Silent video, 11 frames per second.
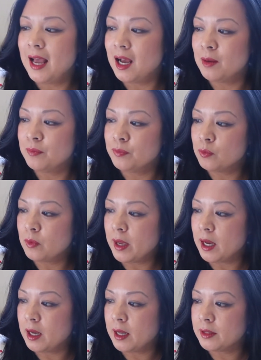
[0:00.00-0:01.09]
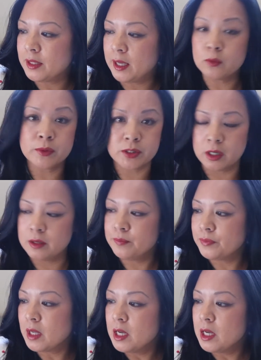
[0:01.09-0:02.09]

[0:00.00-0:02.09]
at the end result.